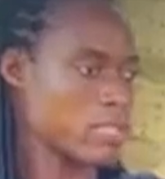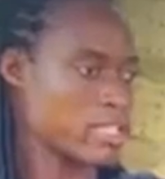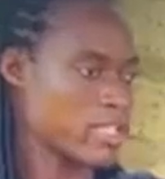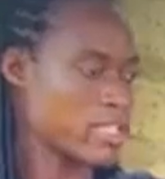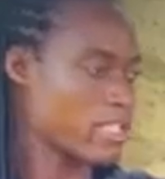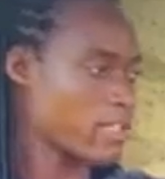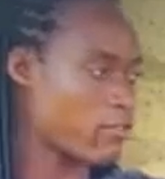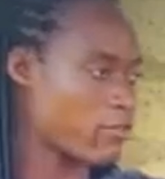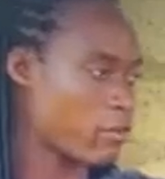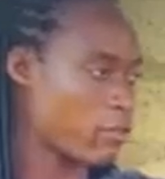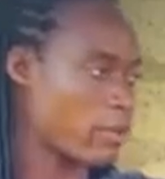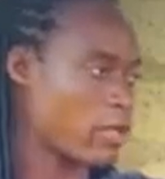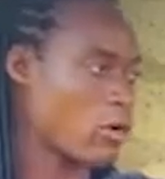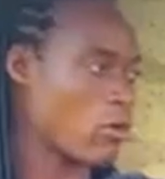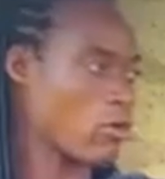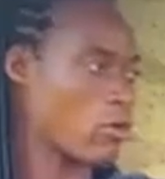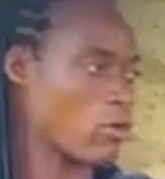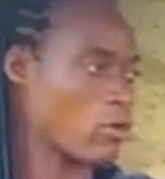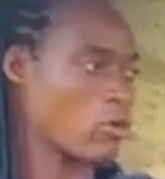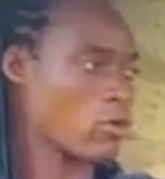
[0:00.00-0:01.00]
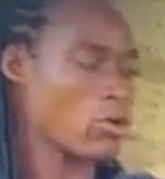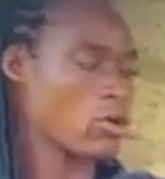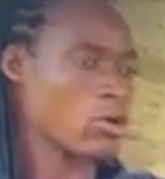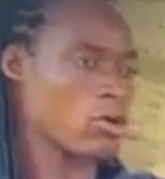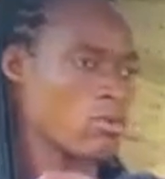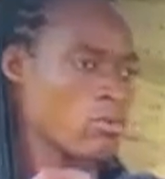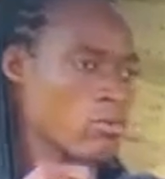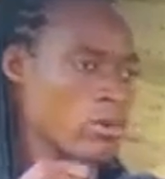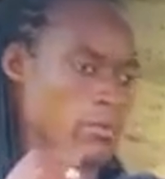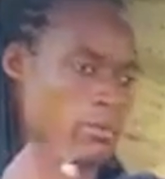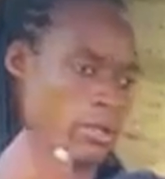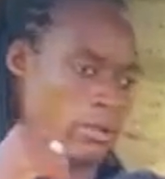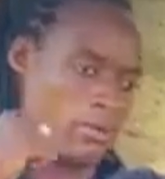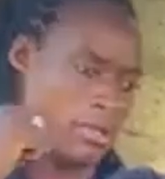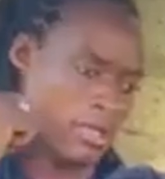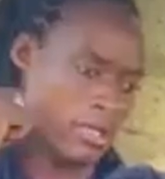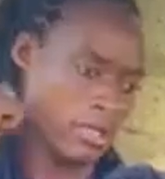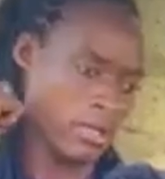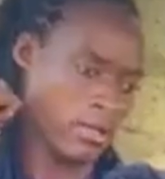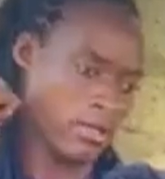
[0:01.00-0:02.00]
take it from there, or
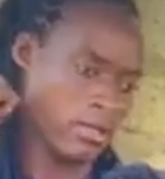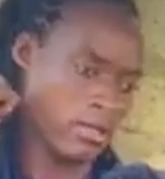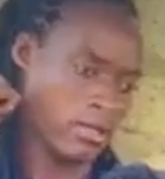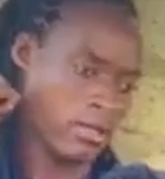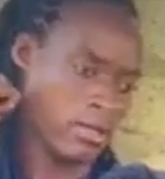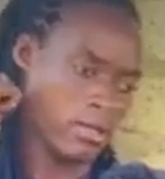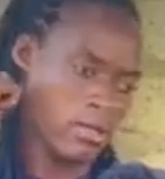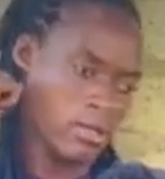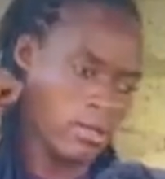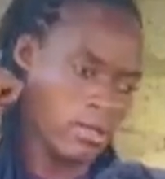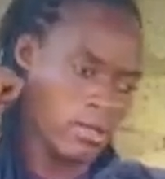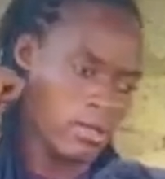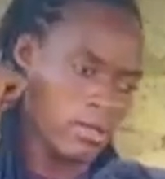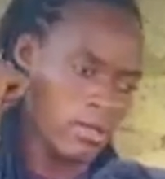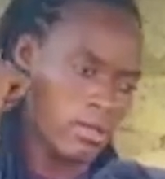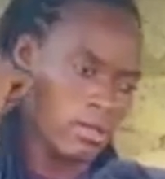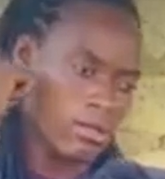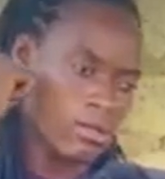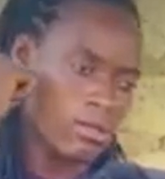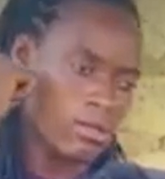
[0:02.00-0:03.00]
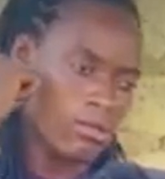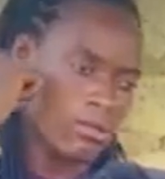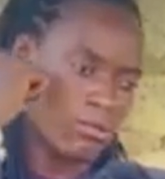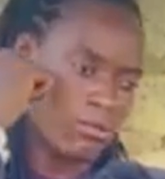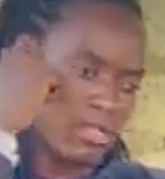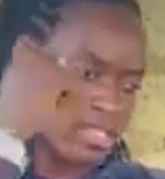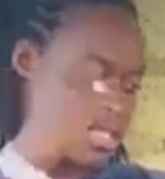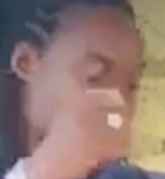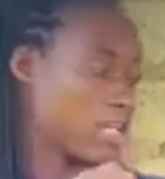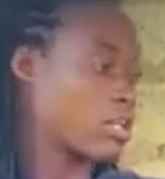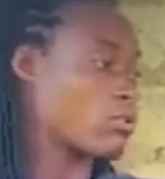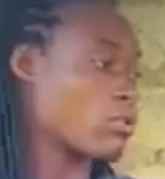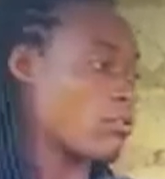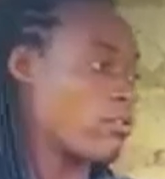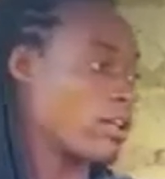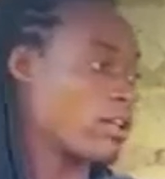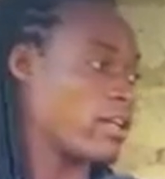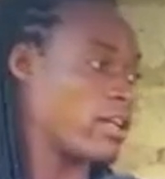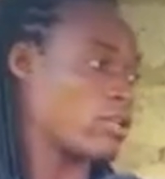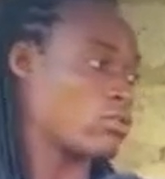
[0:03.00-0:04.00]
we tear it
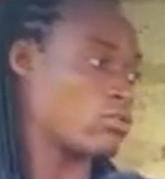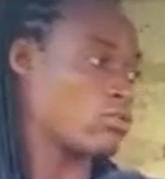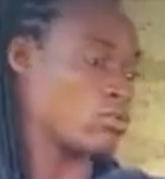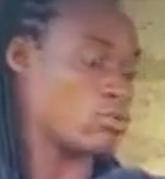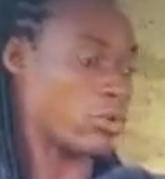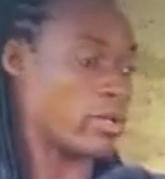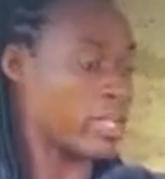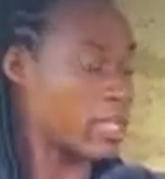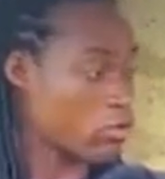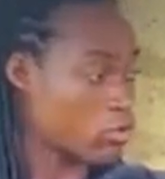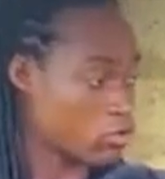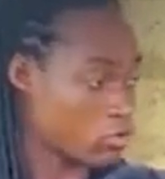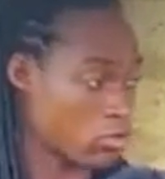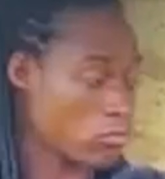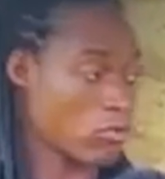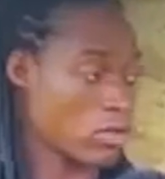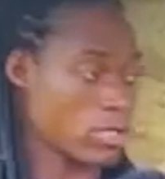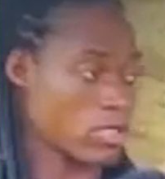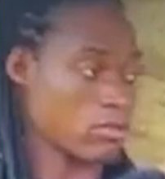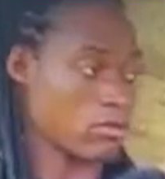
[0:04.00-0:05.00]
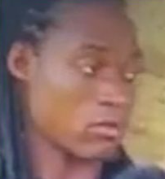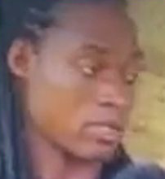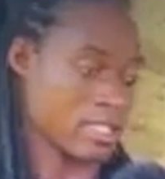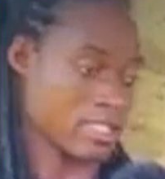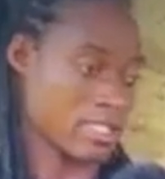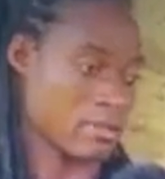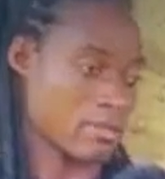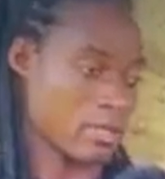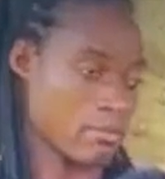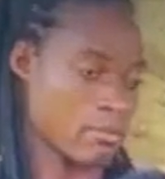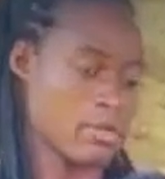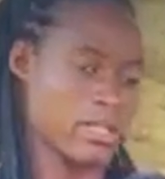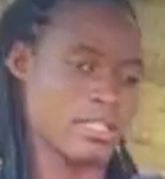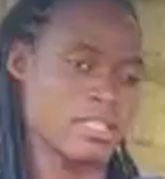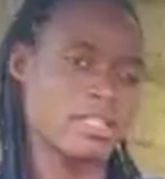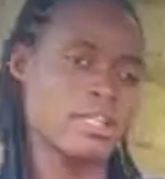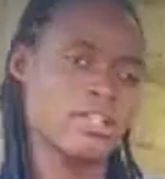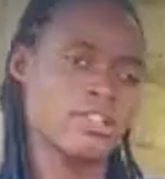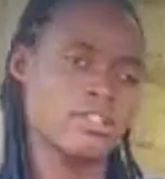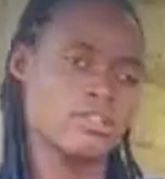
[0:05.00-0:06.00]
over there to heal someone. You understand my point?
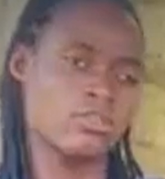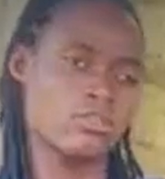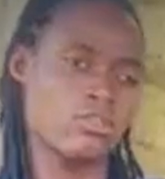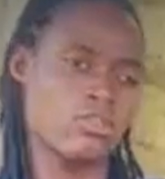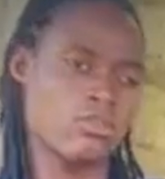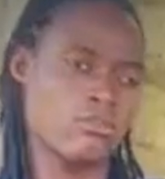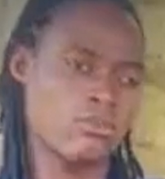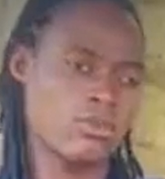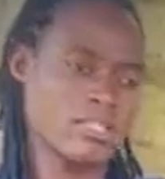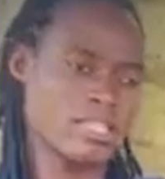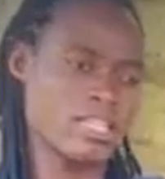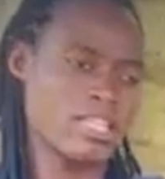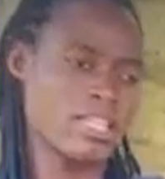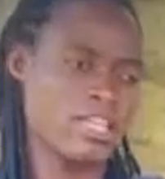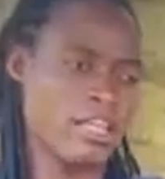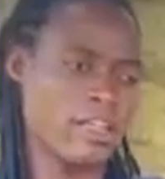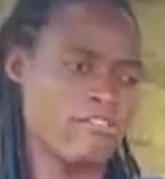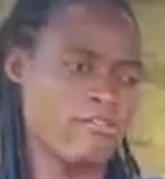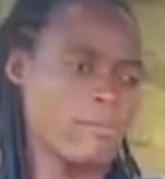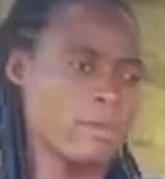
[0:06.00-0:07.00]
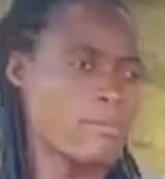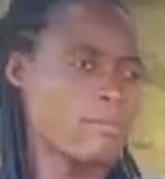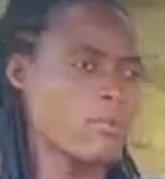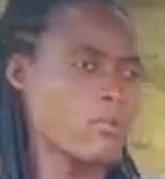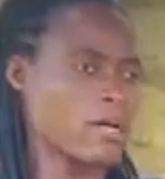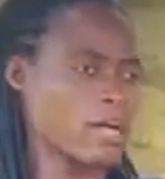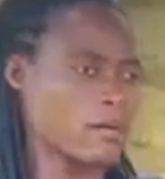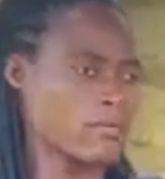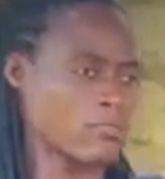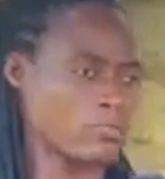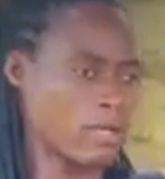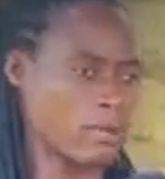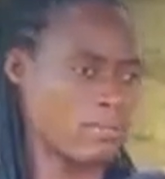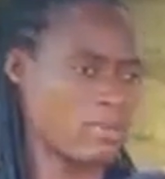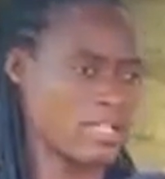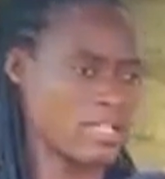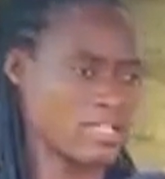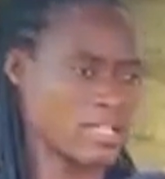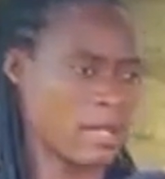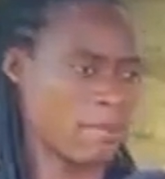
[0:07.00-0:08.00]
So mostly if people come to my
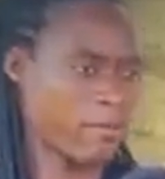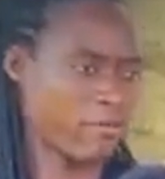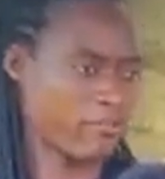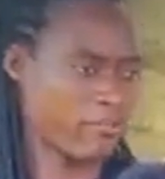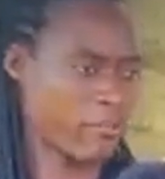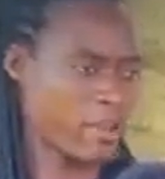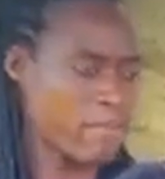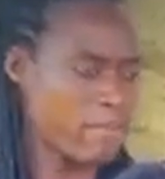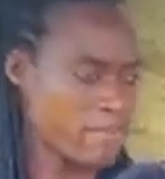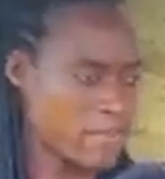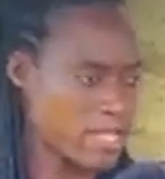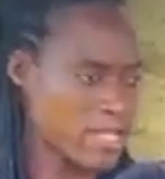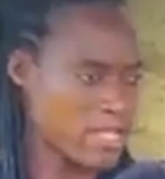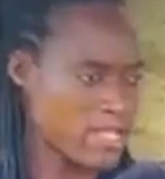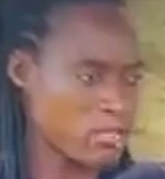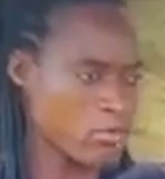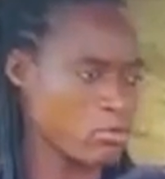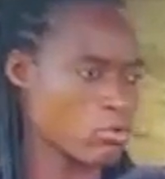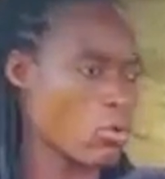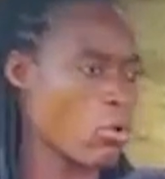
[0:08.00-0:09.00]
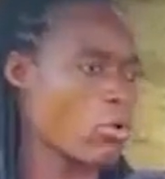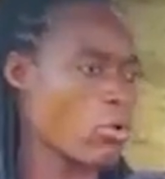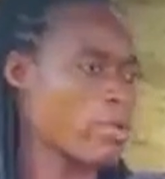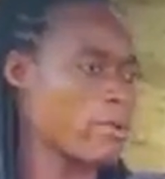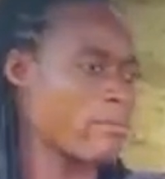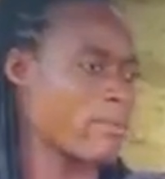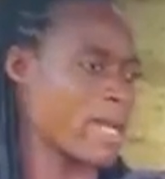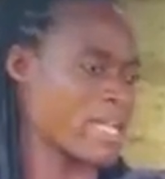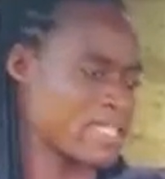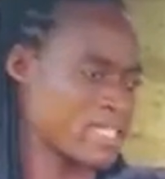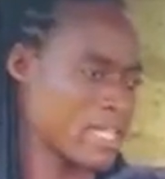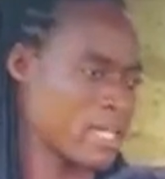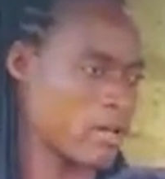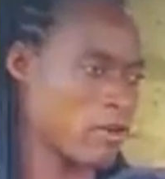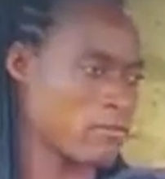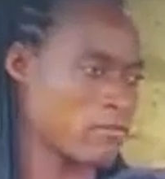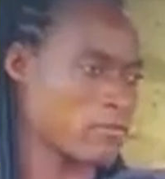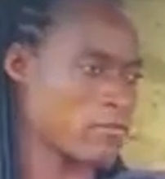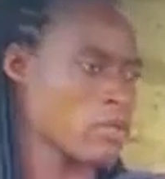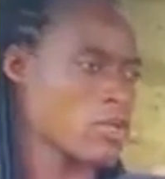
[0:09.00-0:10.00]
place, I prefer me going
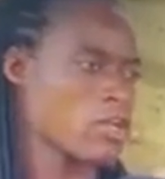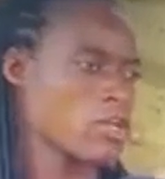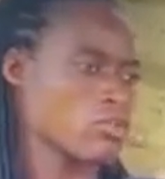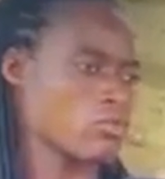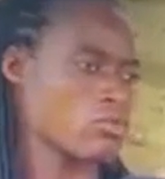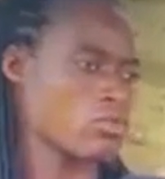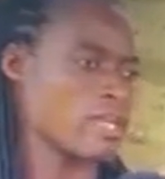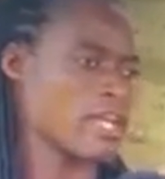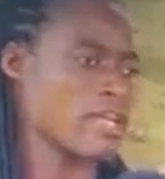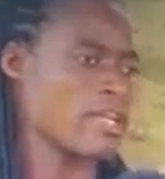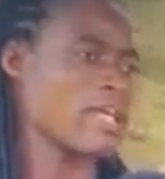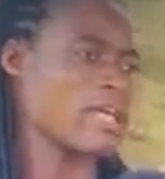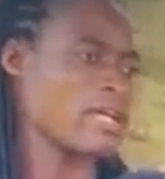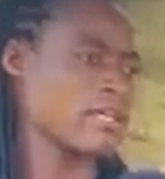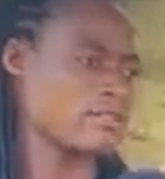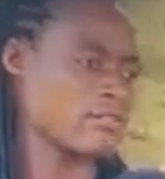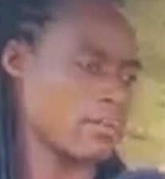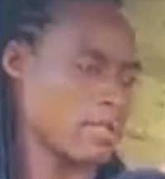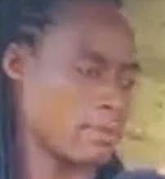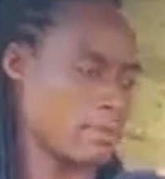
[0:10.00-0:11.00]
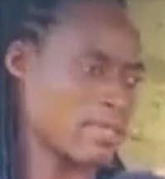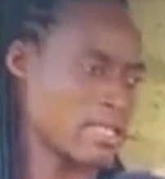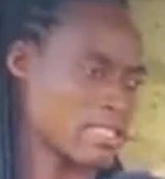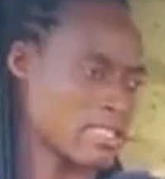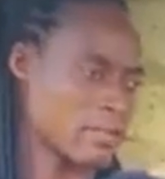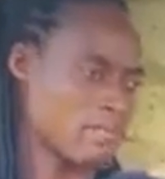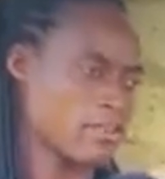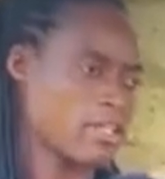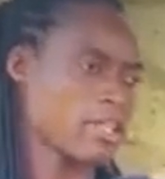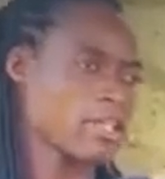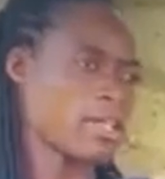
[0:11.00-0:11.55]
myself to get the herbs for the person.